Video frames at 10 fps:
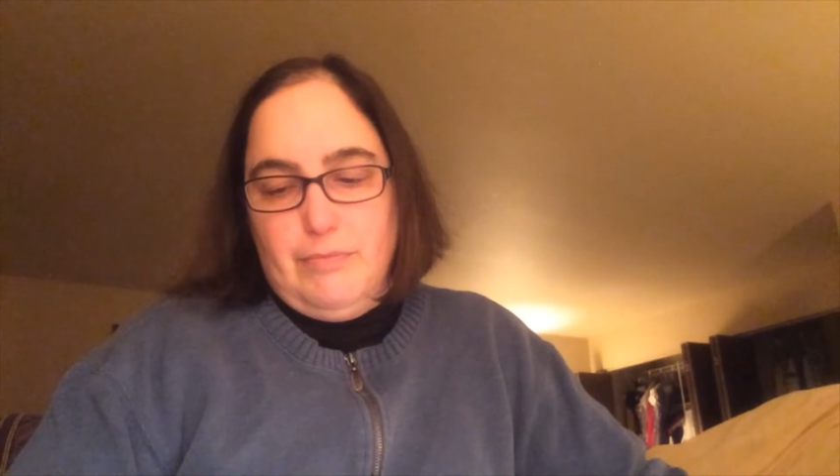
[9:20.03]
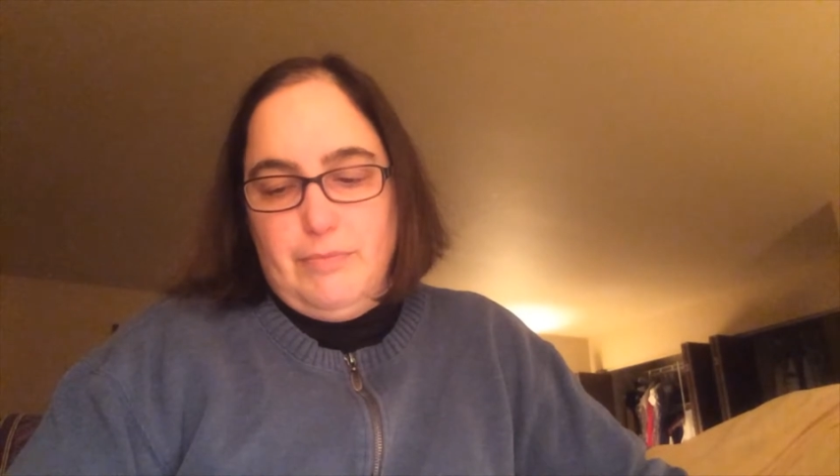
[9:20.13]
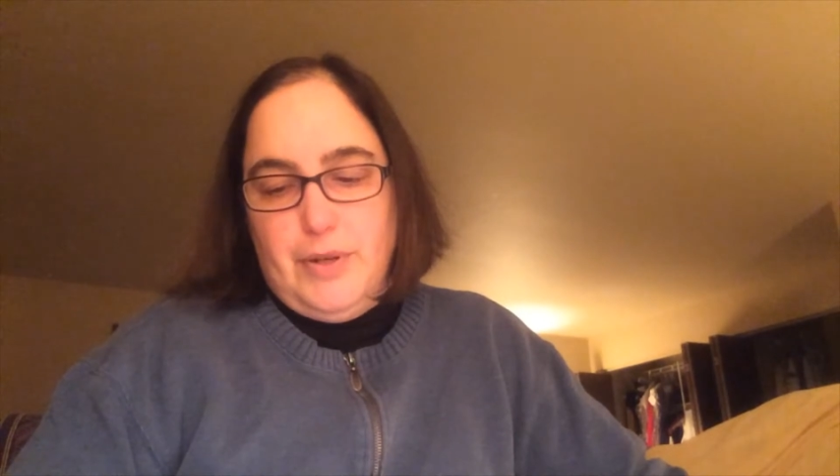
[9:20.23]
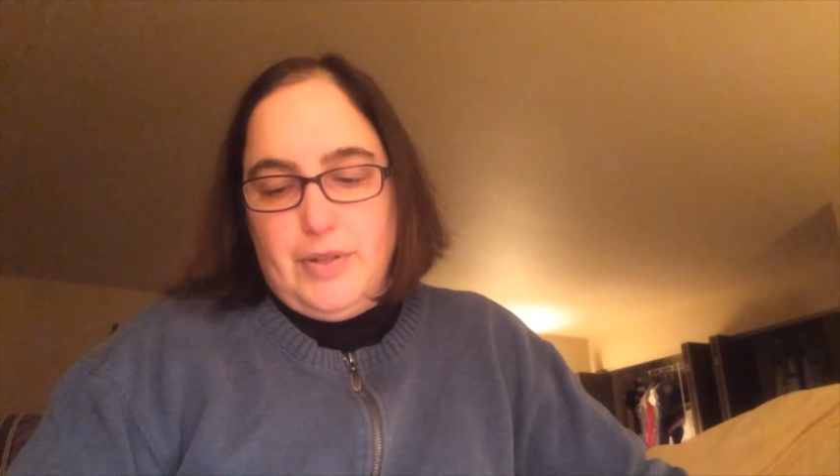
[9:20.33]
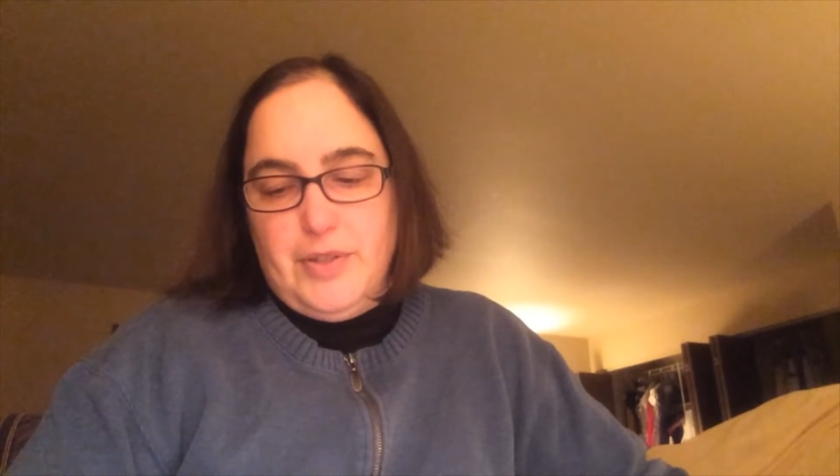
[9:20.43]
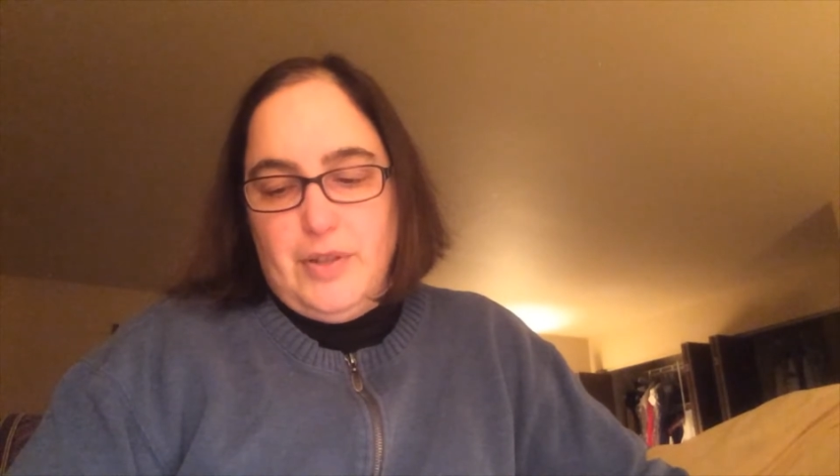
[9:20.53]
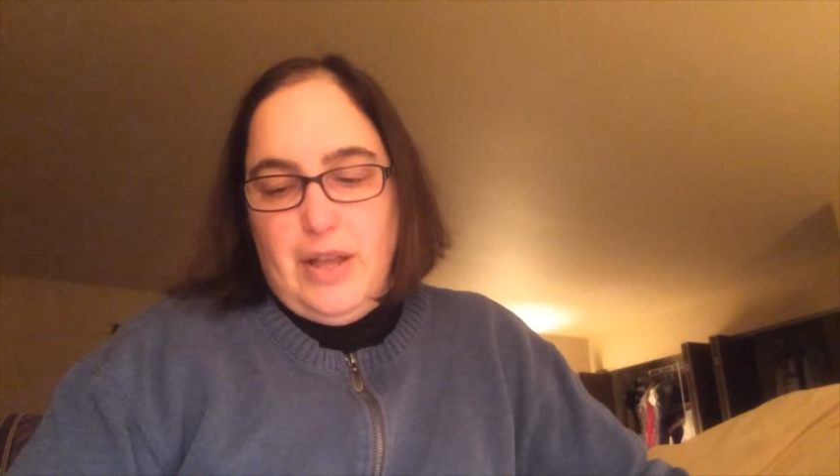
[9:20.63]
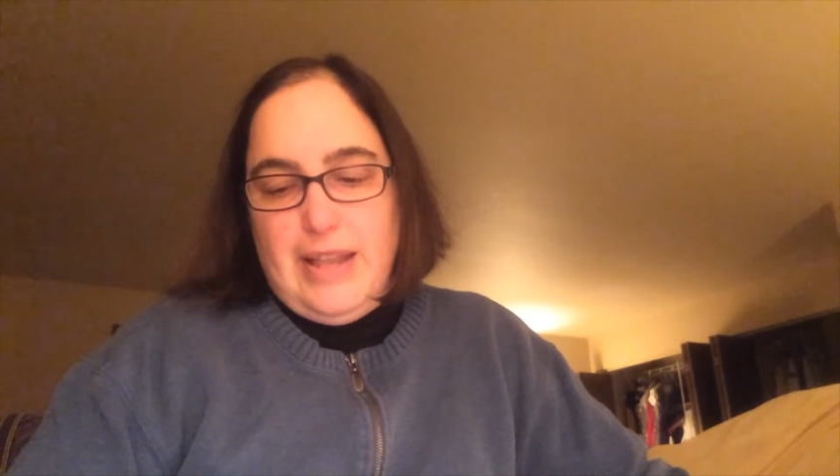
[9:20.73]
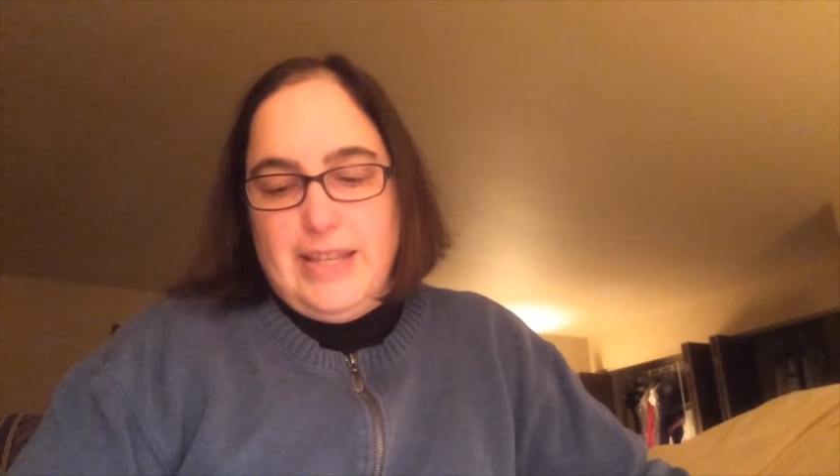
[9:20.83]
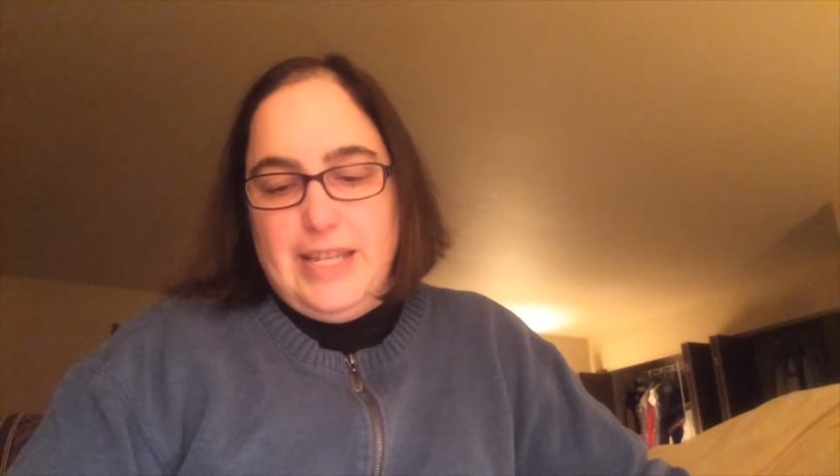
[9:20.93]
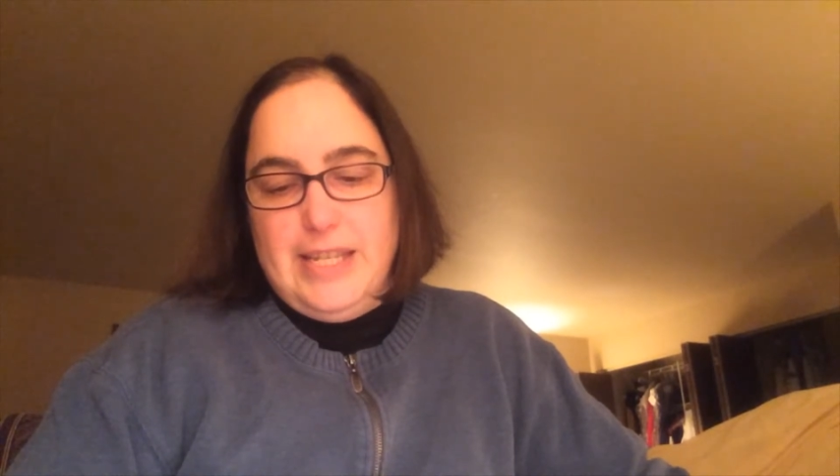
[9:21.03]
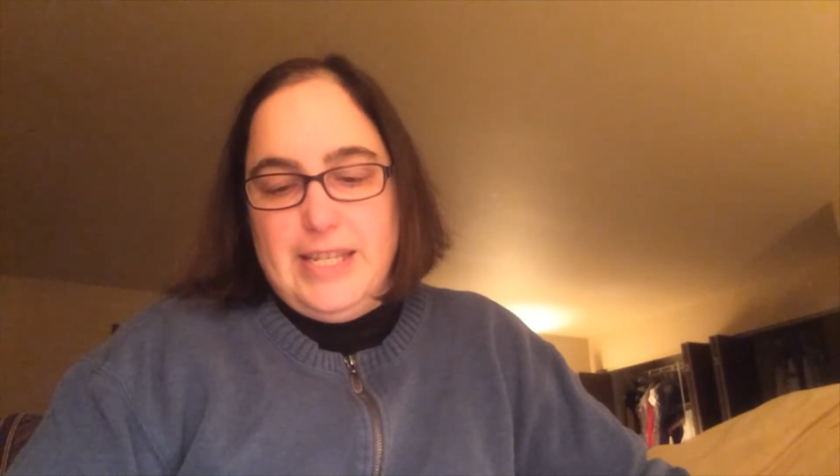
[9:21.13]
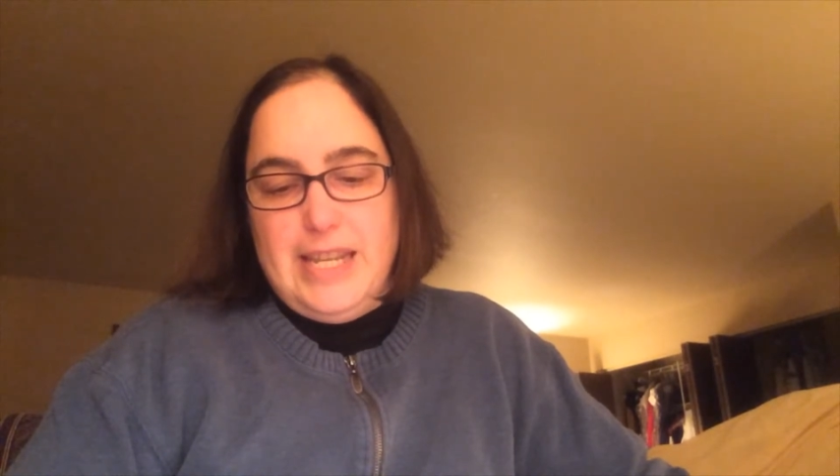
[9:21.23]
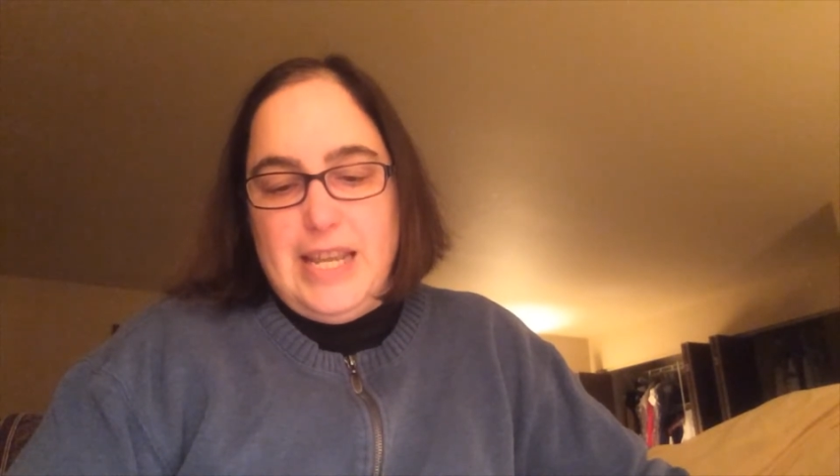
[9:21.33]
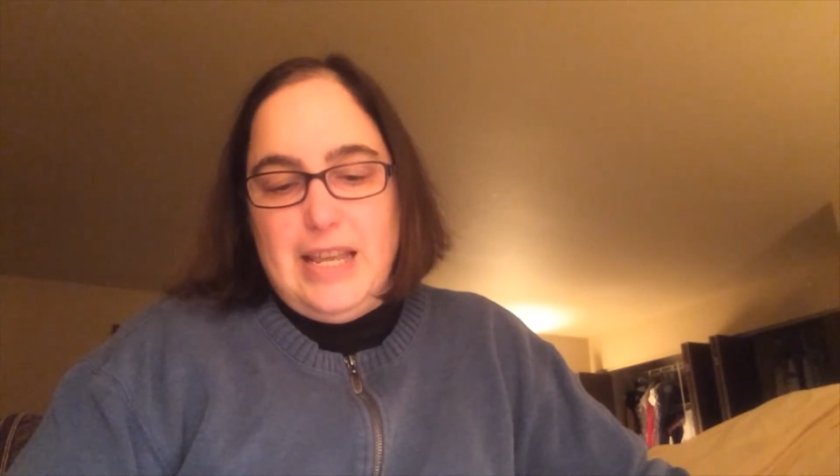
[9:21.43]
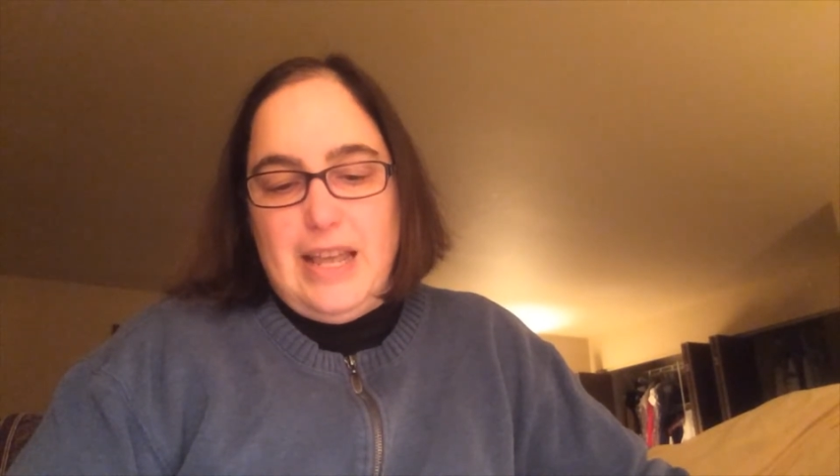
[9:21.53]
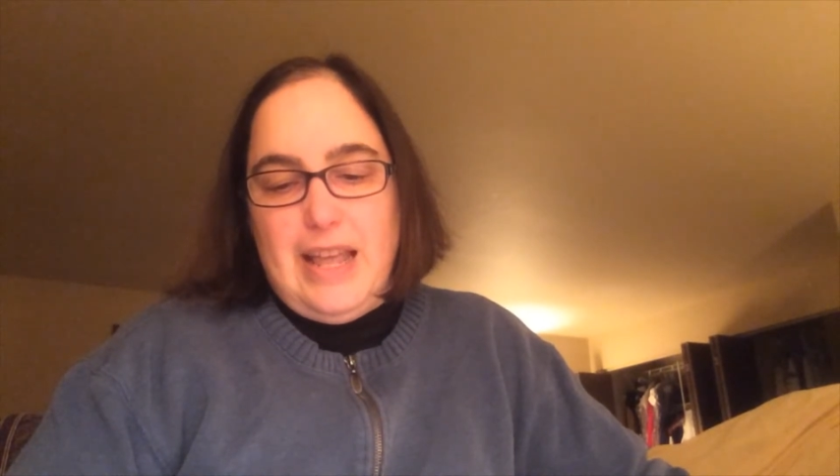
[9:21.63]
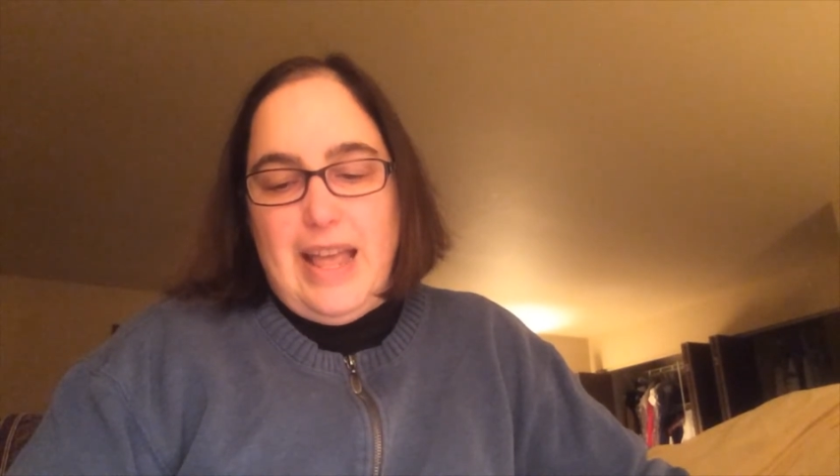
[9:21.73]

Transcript: books to see,